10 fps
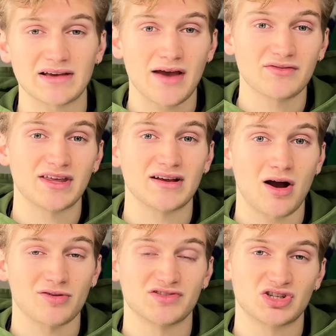everything
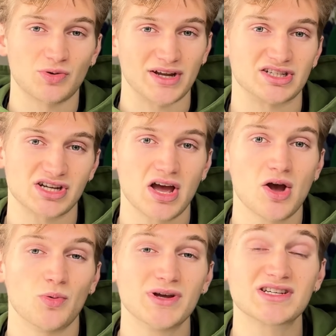out of scratch,
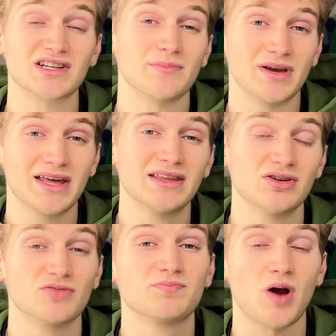which in the beginning
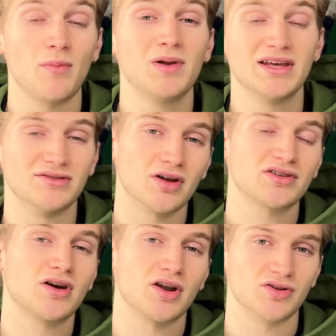you're probably
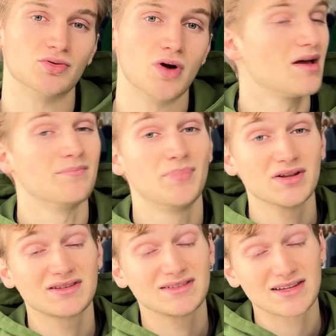not gonna do.
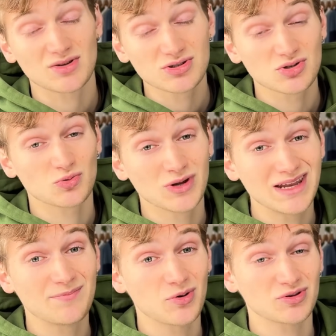But that's also
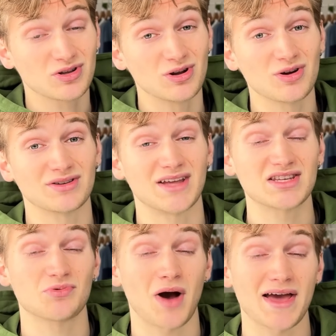really important to learn.
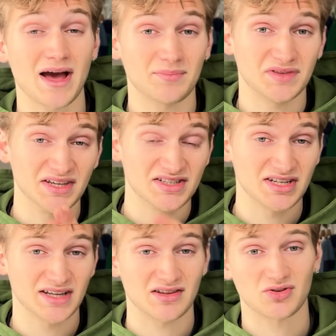That's why I'm
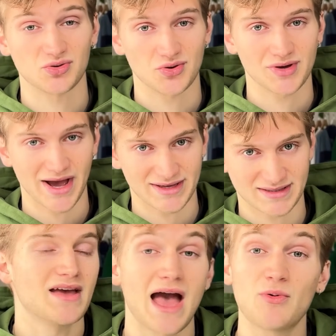teaching it to you
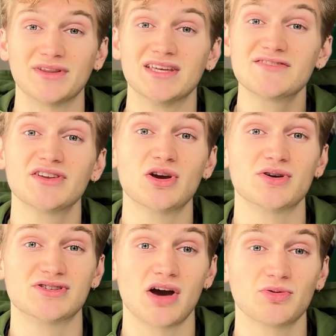guys. And when this video
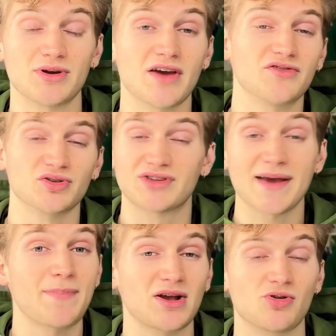is done, when you have your
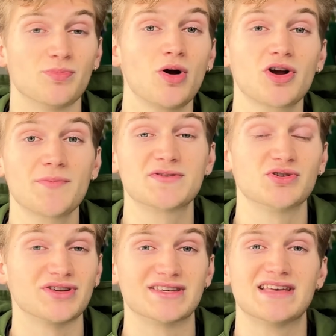tech pack or mockups,
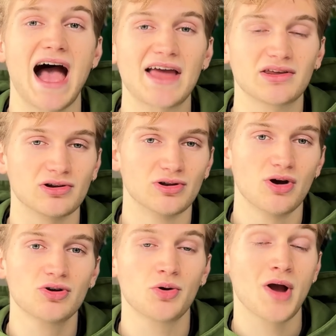your design, your
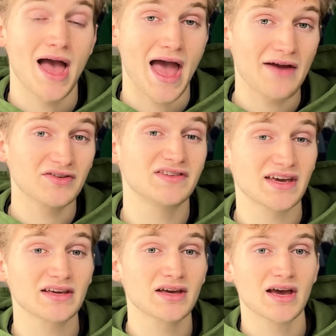logo, everything,